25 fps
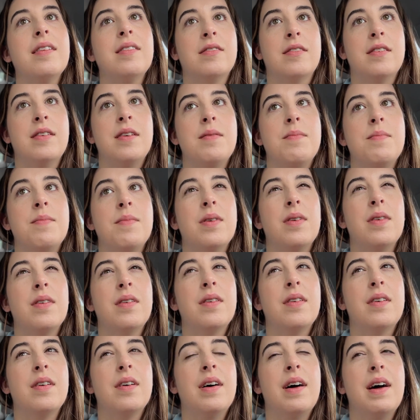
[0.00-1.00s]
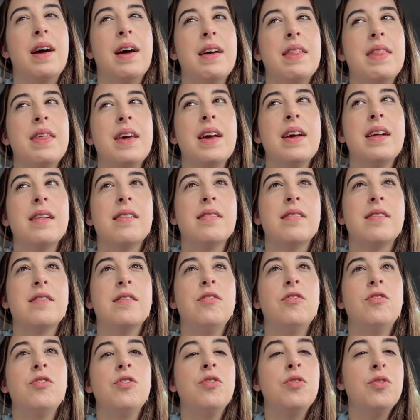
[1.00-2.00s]
some, I think
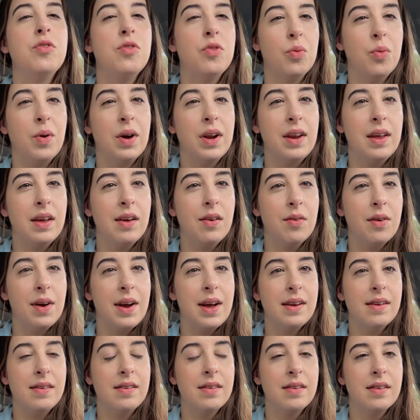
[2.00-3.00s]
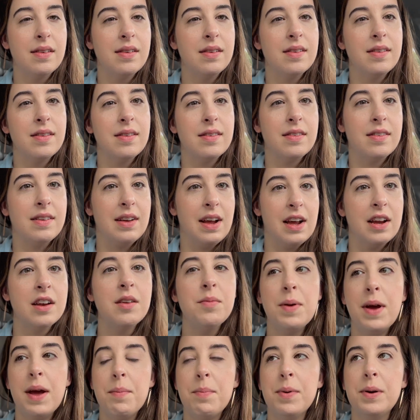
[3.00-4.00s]
it's 220 grit
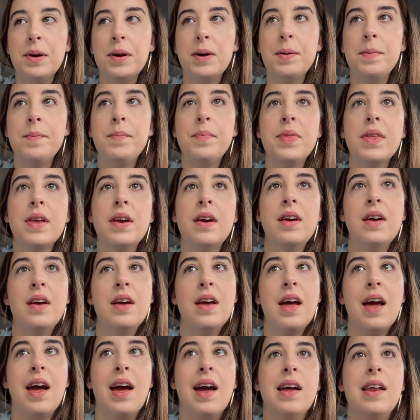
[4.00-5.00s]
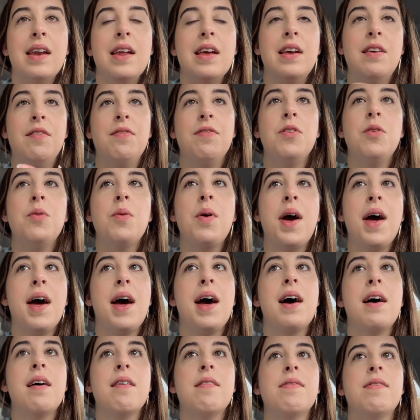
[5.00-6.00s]
sandpaper. And if you
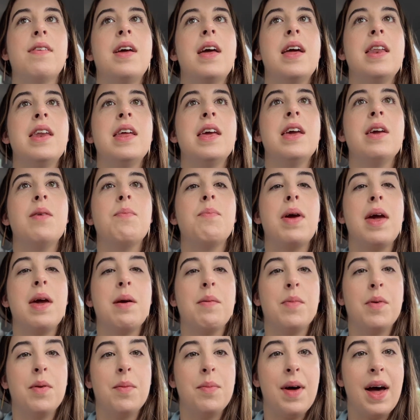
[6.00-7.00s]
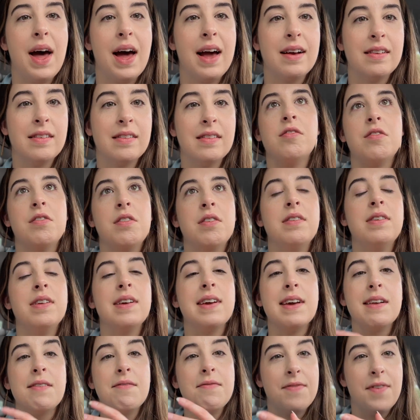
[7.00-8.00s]
have any paperbacks starting to
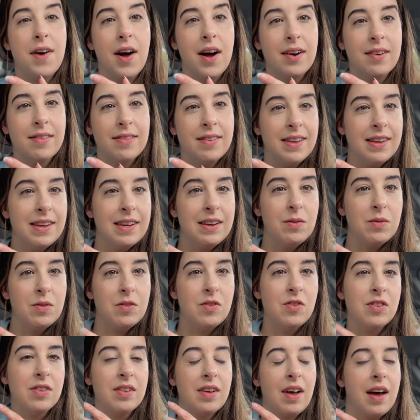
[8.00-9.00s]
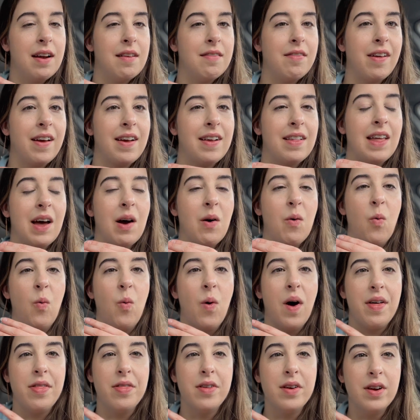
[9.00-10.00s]
get foxing, which is kind of like that
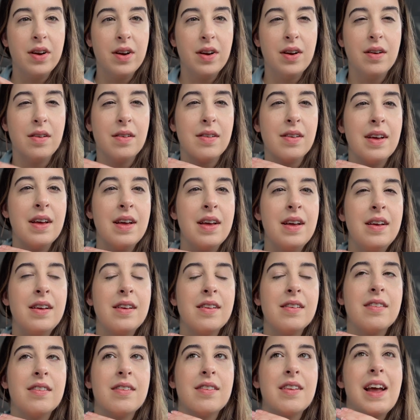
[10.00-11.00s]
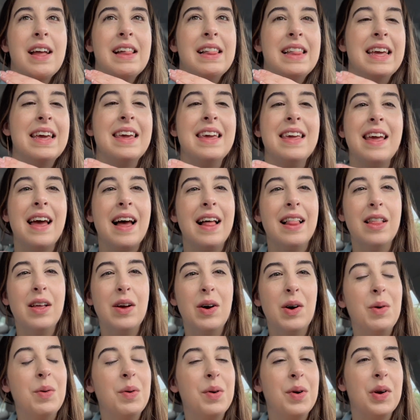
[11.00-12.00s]
weathered, slightly
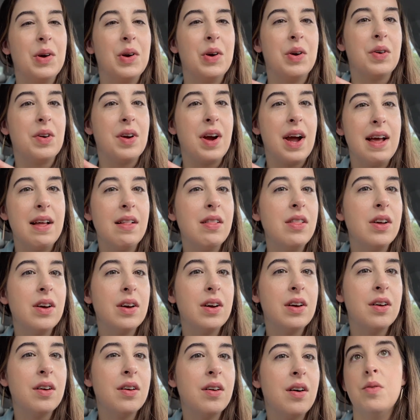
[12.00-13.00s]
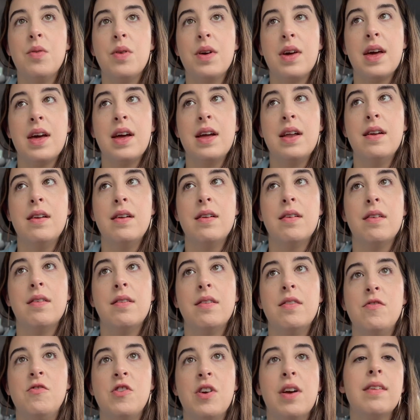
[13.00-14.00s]
yellow or gray look, you can
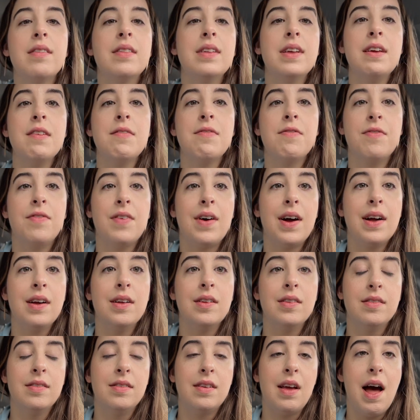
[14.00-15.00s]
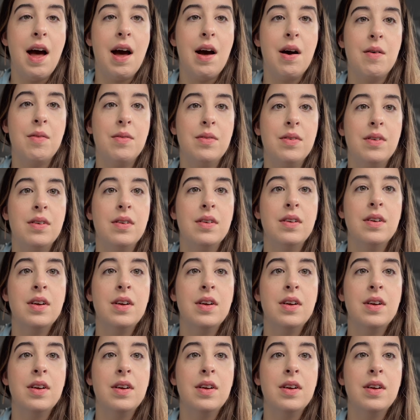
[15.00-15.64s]
gently file down